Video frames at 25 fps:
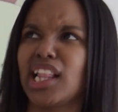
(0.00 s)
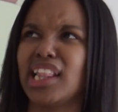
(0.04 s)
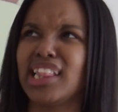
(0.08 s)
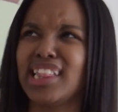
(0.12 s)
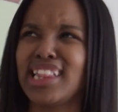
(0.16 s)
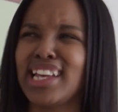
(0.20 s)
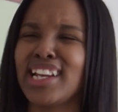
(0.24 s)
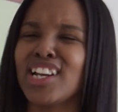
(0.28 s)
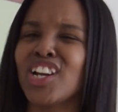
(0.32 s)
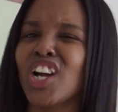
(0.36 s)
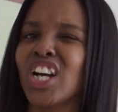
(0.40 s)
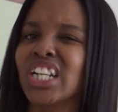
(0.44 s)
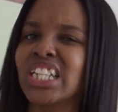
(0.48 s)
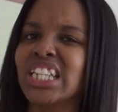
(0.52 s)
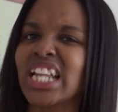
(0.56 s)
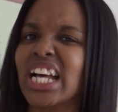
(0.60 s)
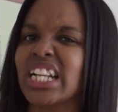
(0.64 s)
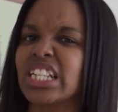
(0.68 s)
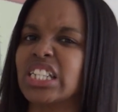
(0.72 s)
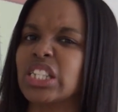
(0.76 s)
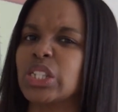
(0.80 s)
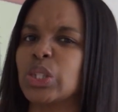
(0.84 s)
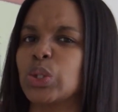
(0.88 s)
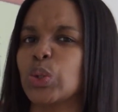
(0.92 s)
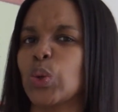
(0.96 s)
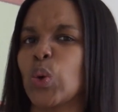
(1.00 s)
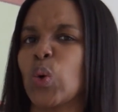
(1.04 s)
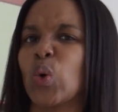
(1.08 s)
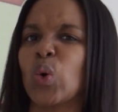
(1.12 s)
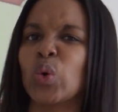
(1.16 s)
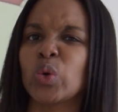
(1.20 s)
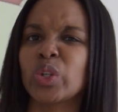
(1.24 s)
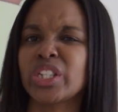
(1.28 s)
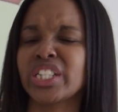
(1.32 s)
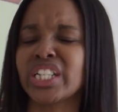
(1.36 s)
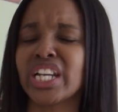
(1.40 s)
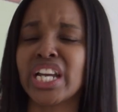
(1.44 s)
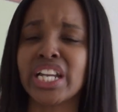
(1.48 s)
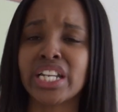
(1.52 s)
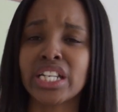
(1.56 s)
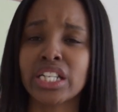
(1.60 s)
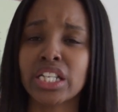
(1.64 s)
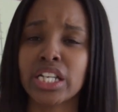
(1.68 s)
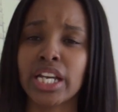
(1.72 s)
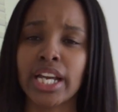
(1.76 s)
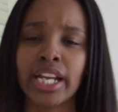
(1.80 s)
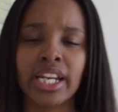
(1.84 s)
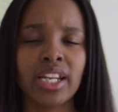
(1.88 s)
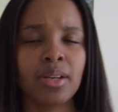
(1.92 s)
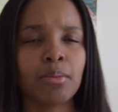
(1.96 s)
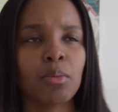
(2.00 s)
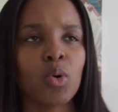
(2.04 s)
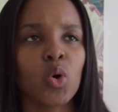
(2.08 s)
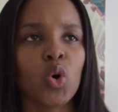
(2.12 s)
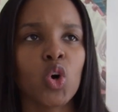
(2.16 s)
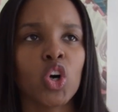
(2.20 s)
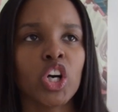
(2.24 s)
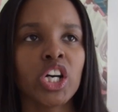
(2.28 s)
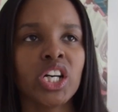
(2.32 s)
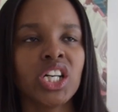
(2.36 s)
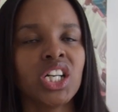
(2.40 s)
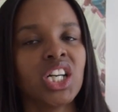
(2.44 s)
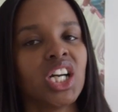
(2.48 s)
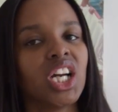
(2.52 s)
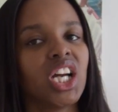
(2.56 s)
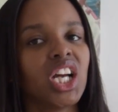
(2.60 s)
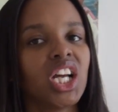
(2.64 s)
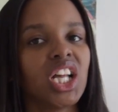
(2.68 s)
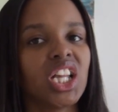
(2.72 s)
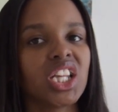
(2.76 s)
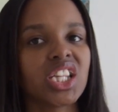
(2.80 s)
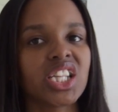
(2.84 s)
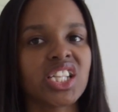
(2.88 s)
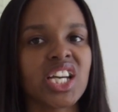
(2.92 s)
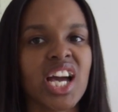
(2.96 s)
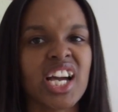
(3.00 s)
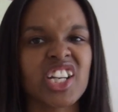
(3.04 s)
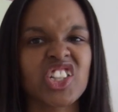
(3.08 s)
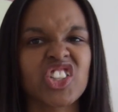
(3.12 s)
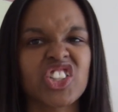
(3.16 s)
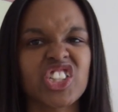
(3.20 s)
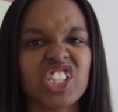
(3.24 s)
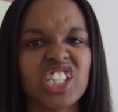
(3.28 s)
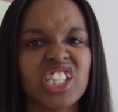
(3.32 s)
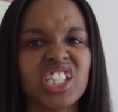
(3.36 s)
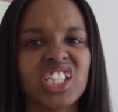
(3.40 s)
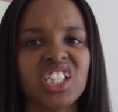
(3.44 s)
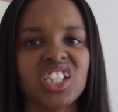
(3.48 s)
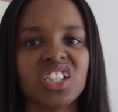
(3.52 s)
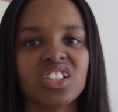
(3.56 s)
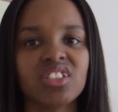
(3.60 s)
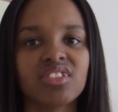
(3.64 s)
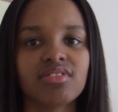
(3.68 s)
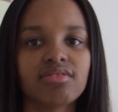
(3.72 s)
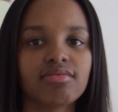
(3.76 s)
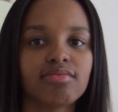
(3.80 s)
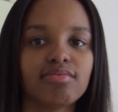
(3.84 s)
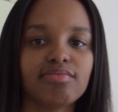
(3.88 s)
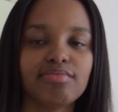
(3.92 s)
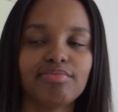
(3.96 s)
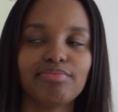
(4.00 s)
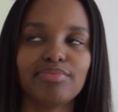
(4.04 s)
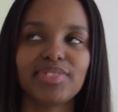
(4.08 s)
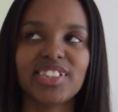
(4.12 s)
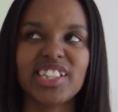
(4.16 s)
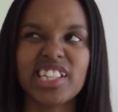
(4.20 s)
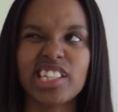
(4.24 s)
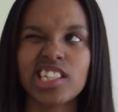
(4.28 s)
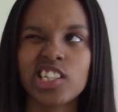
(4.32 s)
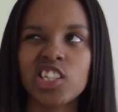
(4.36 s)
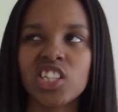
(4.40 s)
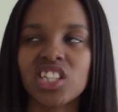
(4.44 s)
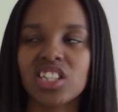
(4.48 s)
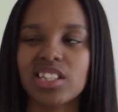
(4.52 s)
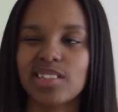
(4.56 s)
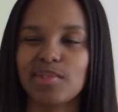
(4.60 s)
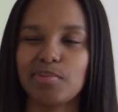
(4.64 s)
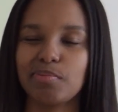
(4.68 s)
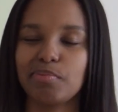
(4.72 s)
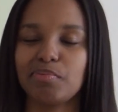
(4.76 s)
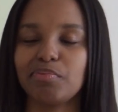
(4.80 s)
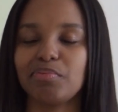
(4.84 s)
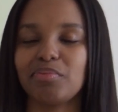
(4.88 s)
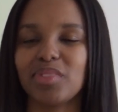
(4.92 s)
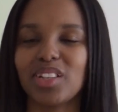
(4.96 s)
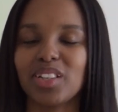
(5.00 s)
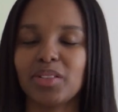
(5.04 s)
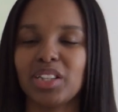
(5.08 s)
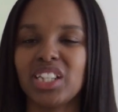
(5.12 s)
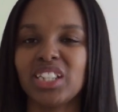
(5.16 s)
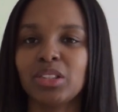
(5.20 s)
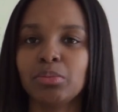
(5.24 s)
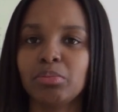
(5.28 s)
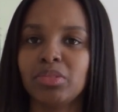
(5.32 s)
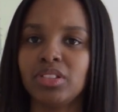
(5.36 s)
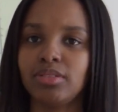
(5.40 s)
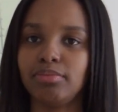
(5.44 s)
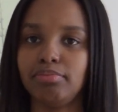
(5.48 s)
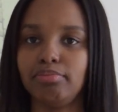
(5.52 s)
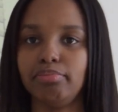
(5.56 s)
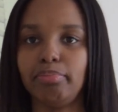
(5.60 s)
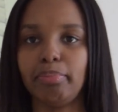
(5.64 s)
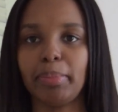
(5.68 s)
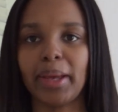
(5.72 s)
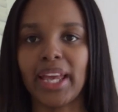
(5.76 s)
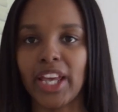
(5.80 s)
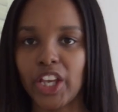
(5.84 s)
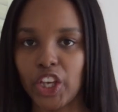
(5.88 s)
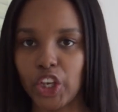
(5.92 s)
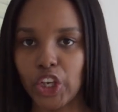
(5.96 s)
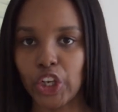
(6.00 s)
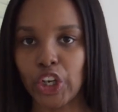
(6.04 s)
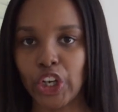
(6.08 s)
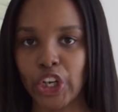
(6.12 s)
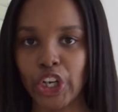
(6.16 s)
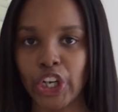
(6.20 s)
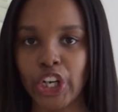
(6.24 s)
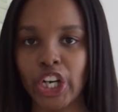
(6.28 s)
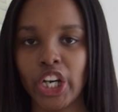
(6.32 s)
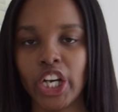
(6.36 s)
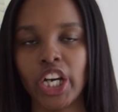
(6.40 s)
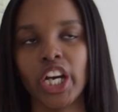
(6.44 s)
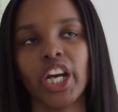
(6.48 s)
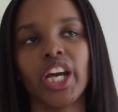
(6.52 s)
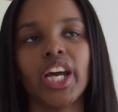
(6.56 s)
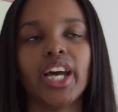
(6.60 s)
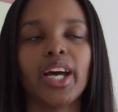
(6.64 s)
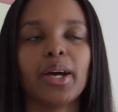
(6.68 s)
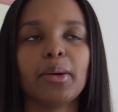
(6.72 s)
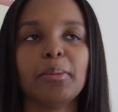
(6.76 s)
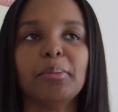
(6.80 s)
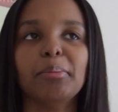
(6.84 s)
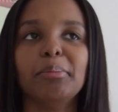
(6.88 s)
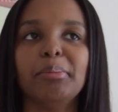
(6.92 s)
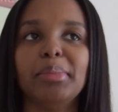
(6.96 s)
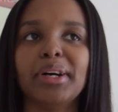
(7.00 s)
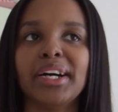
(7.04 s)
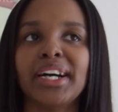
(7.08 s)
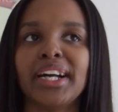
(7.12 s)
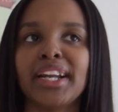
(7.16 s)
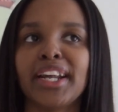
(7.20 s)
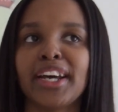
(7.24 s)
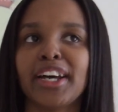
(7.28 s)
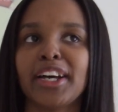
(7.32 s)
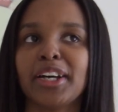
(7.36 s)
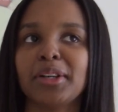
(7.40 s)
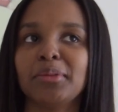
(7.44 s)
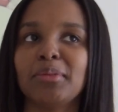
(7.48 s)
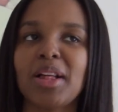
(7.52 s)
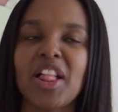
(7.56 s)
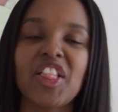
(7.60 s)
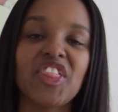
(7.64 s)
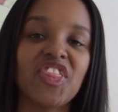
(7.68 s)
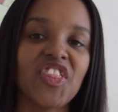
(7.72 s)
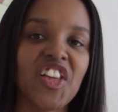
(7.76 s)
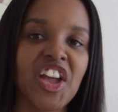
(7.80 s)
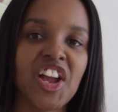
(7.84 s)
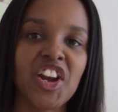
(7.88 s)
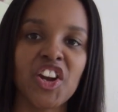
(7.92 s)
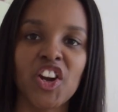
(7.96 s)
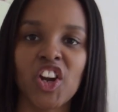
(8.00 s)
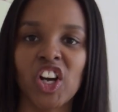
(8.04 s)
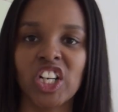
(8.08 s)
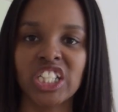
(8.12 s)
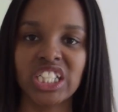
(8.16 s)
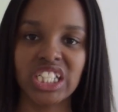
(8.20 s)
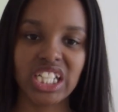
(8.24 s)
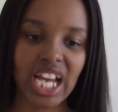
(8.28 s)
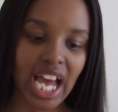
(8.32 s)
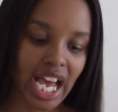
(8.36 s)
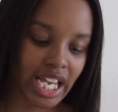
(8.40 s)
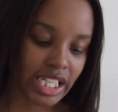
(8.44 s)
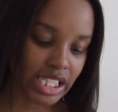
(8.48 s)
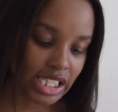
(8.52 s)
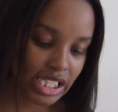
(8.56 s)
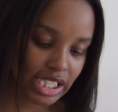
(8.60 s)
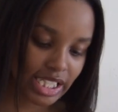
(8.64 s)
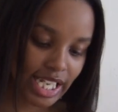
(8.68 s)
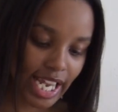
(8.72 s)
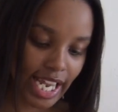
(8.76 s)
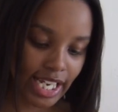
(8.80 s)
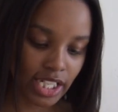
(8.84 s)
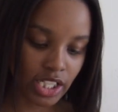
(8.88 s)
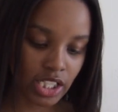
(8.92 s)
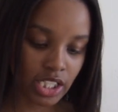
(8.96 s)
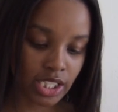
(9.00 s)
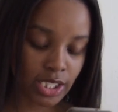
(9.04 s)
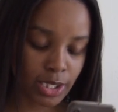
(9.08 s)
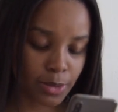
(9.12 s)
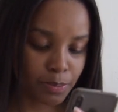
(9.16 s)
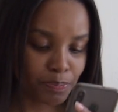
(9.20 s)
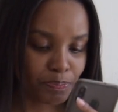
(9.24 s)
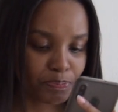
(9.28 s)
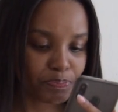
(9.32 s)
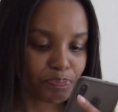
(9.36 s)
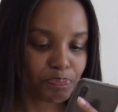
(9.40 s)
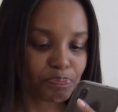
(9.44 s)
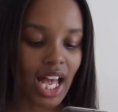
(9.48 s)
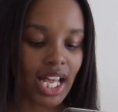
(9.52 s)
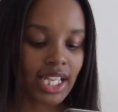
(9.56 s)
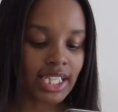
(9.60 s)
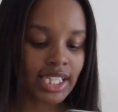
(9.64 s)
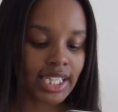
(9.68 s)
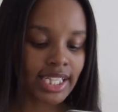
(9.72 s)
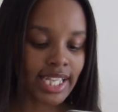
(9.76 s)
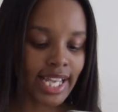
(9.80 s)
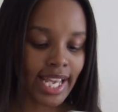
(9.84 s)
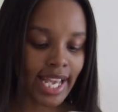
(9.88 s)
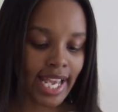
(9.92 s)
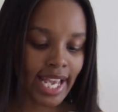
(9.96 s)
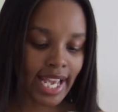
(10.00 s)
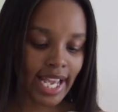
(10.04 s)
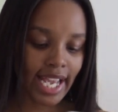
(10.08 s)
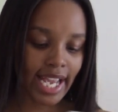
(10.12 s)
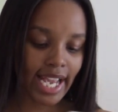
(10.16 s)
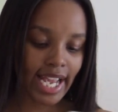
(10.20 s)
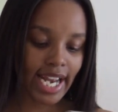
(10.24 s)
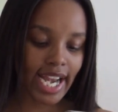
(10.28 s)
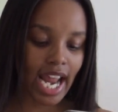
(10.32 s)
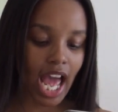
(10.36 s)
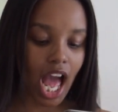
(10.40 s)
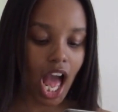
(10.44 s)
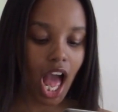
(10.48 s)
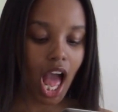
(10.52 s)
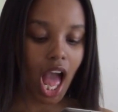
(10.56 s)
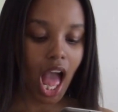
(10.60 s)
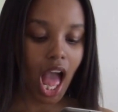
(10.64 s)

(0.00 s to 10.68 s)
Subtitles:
They're not that sore or tender anymore. They're just a little bit bigger, but they're not as tender. And then